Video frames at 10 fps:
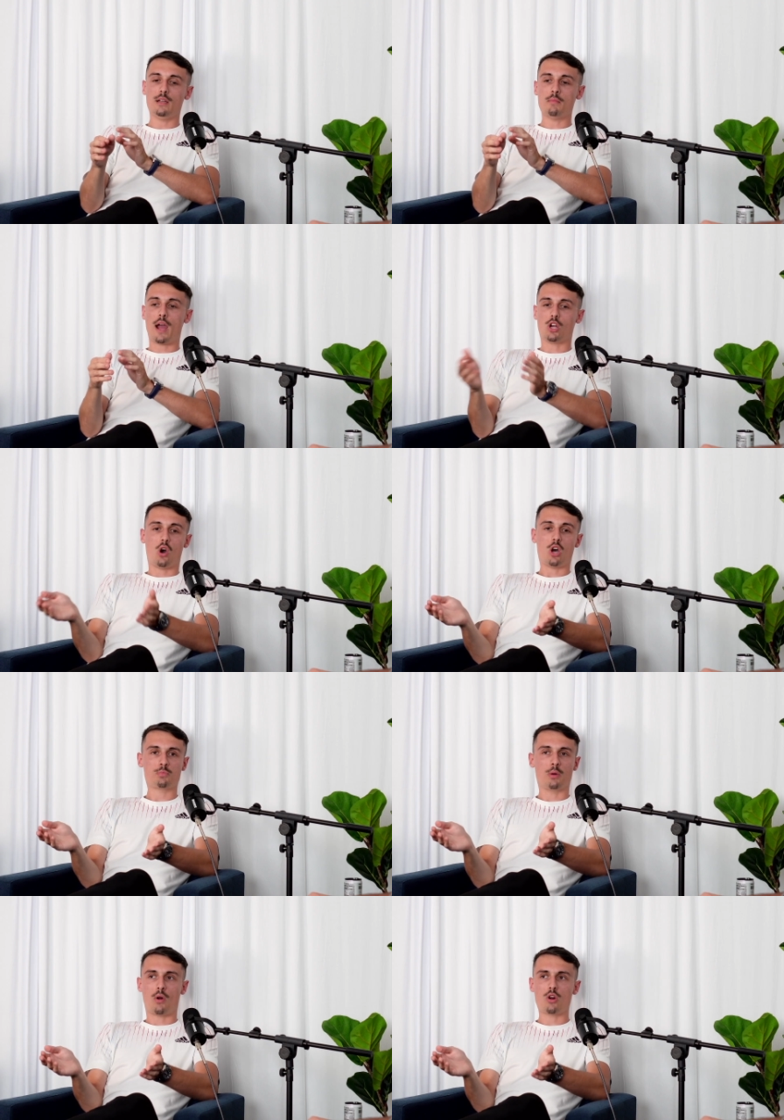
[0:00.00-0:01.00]
my cost
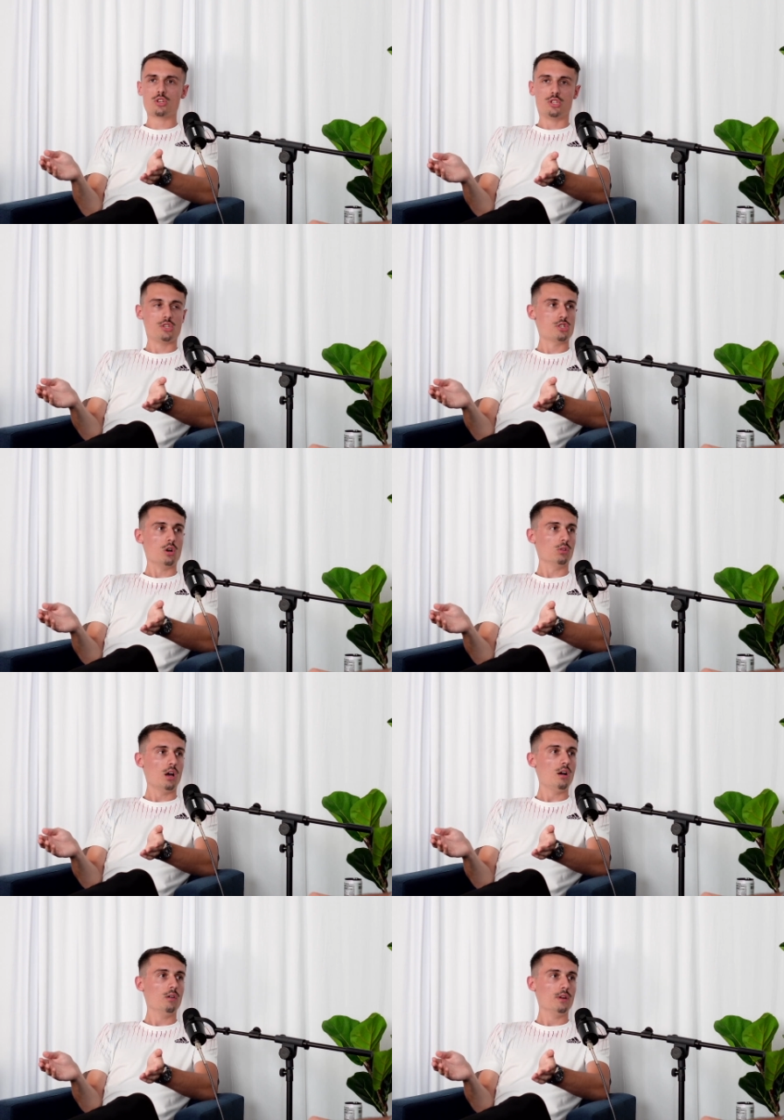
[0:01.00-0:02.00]
per purchase is so
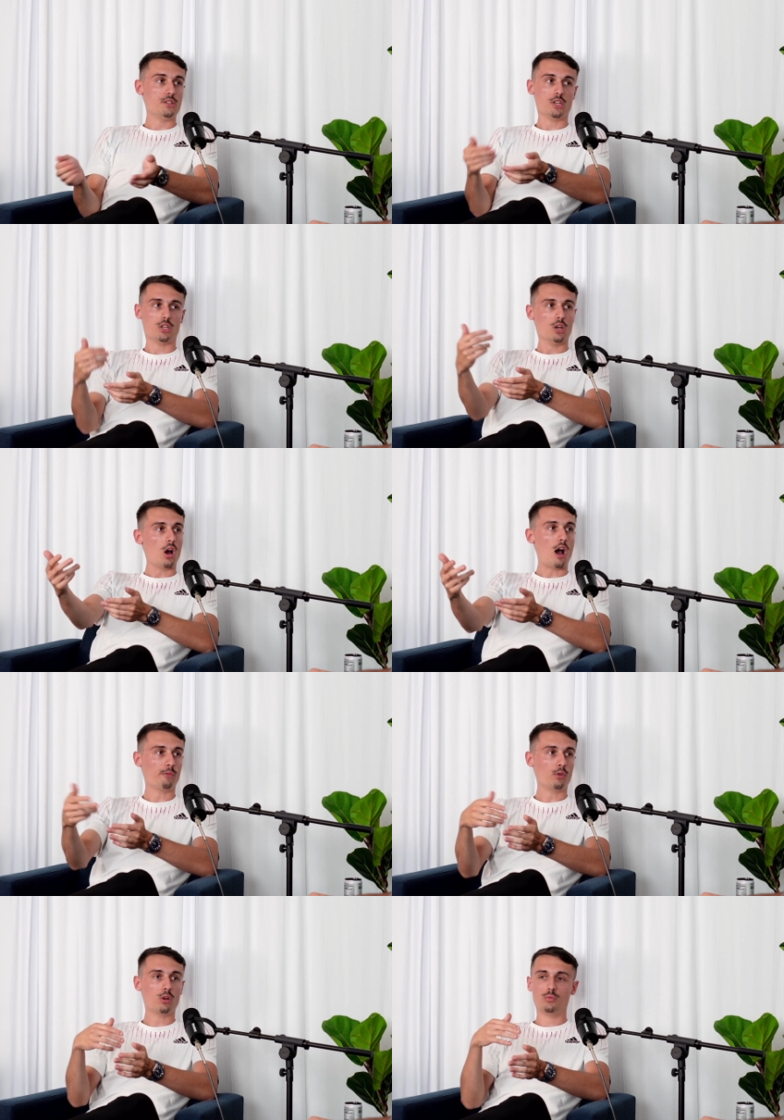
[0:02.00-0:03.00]
low. It's a good
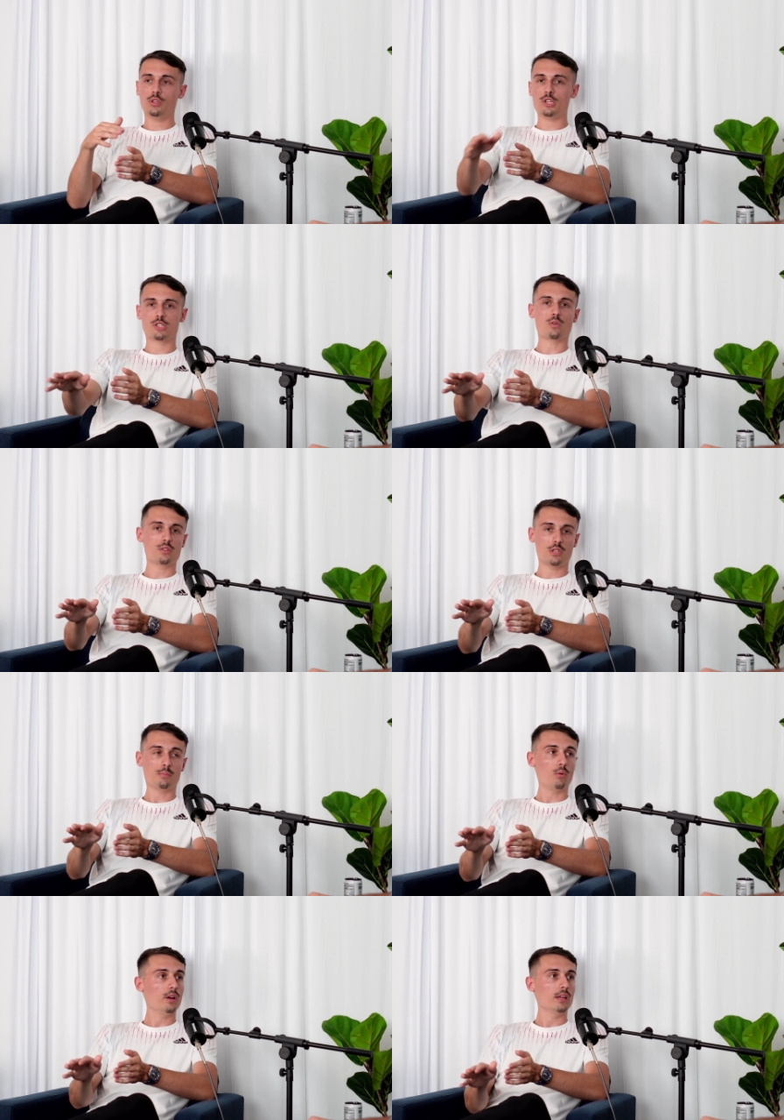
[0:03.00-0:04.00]
offer, really short to the
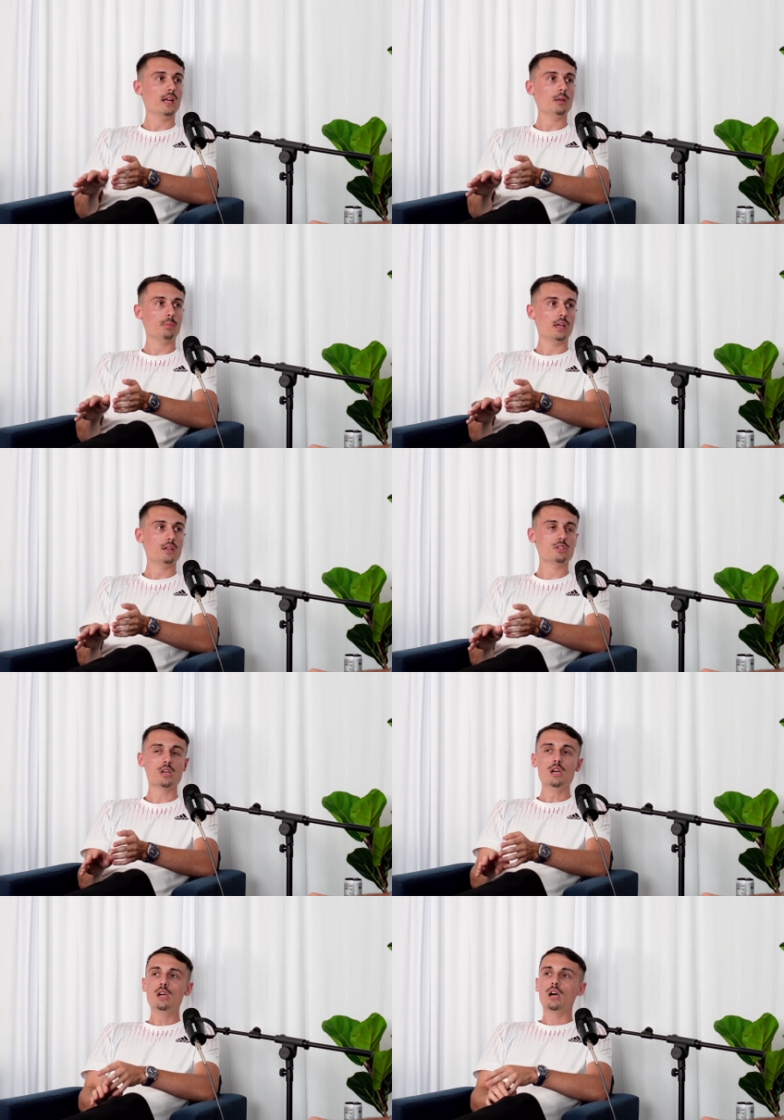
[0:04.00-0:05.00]
point landing page.
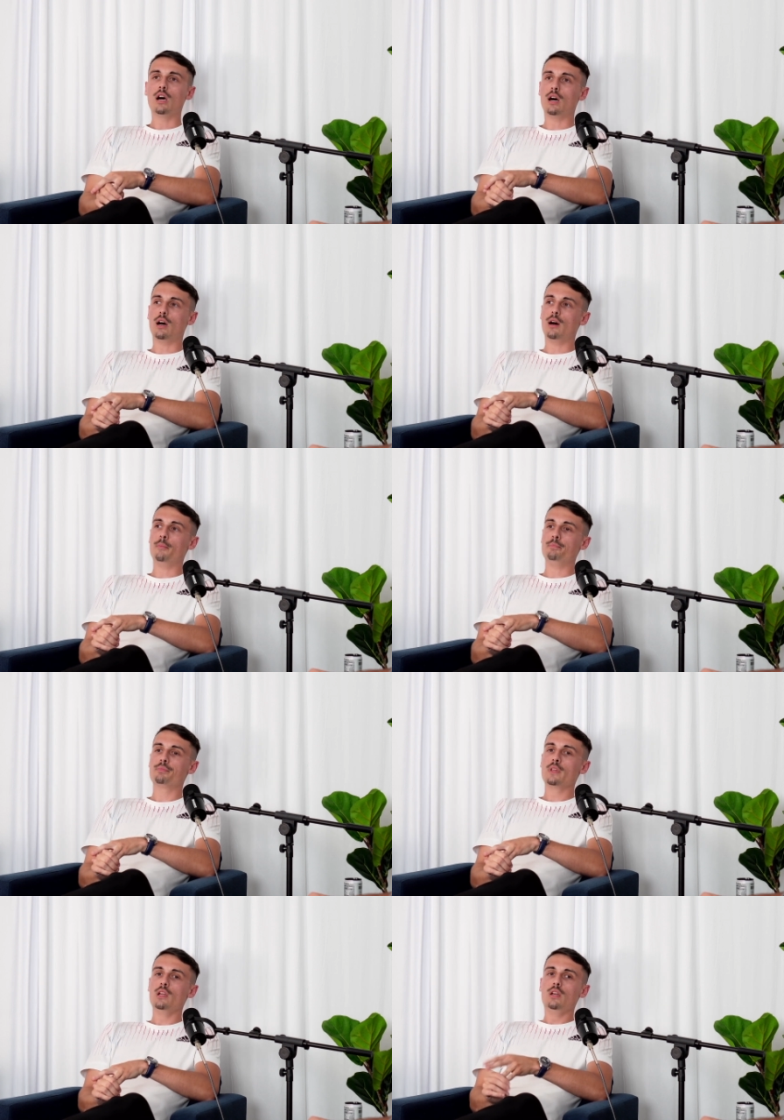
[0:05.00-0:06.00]
Um,
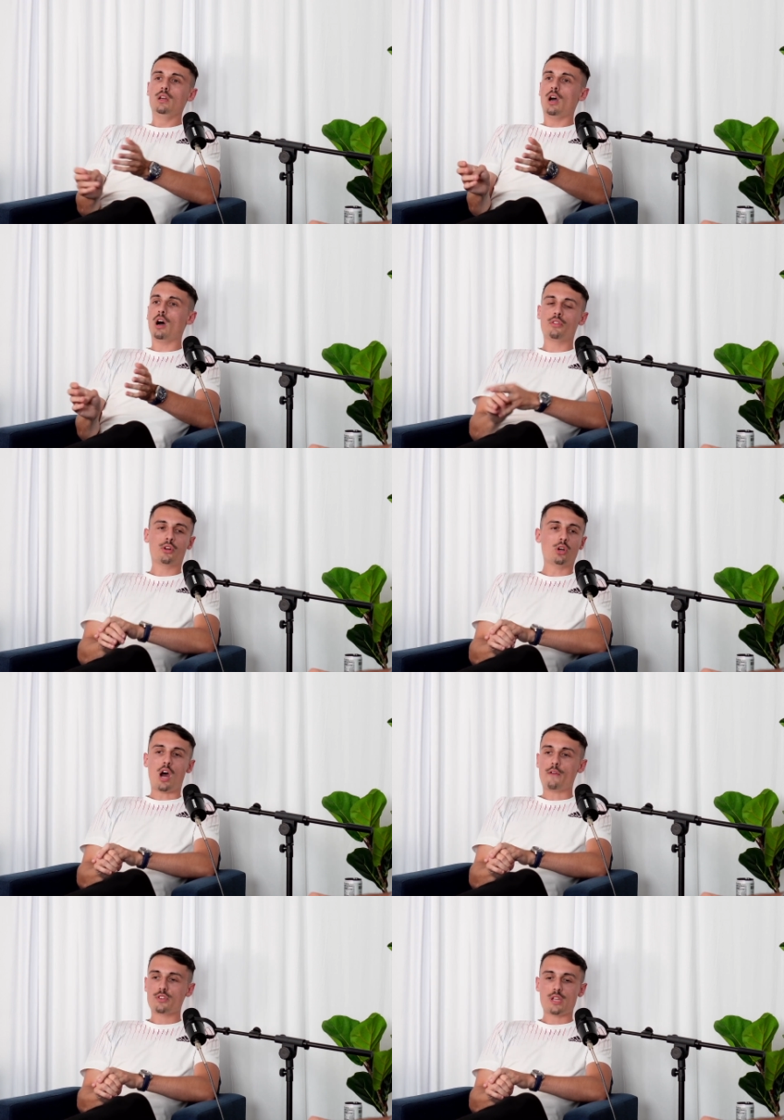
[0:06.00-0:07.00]
Other good
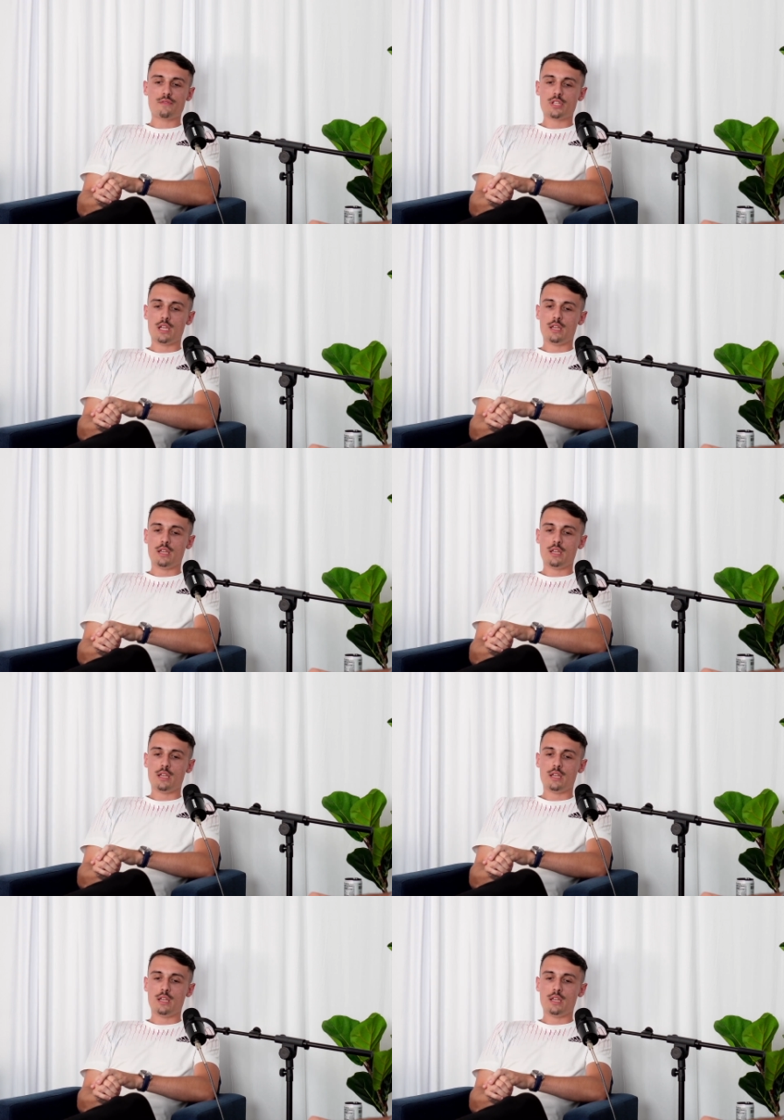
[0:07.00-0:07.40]
offers I've seen